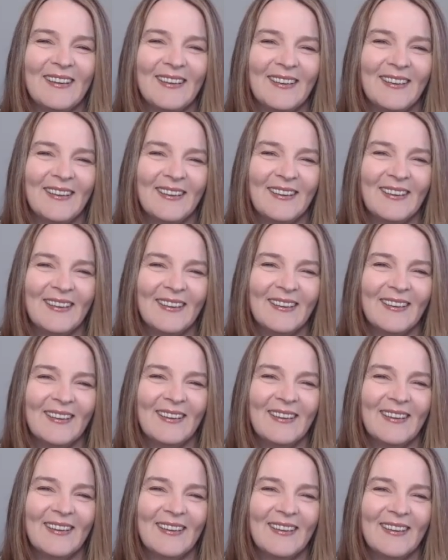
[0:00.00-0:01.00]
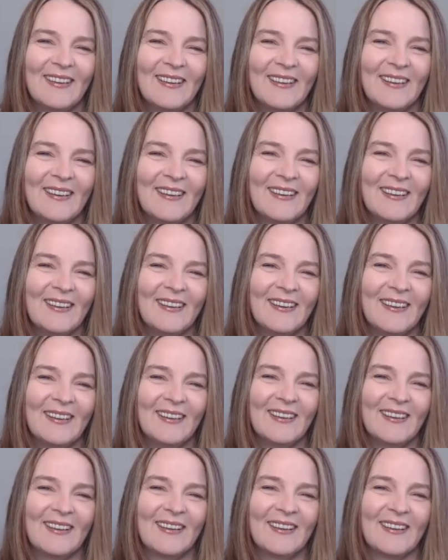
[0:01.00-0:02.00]

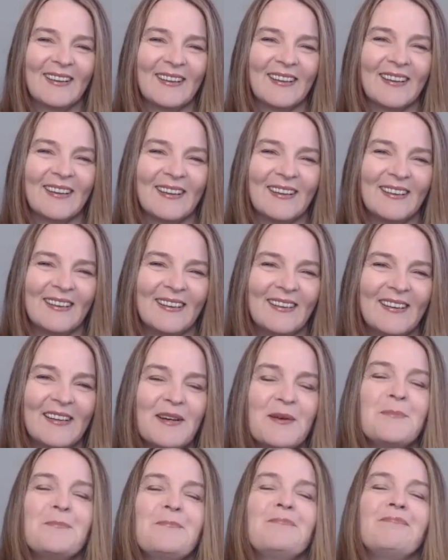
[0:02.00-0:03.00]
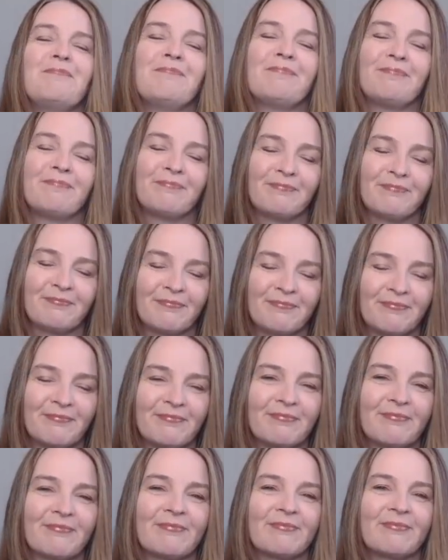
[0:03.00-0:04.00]

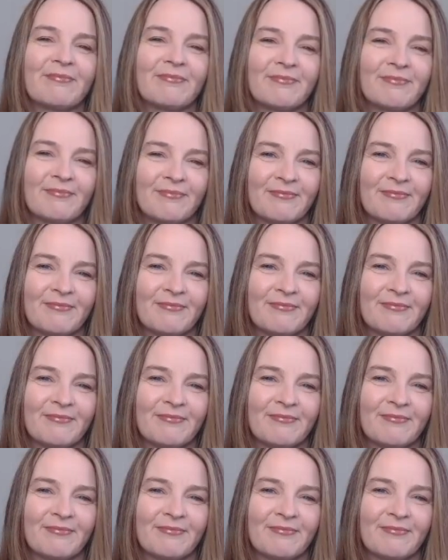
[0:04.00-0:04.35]
(silent)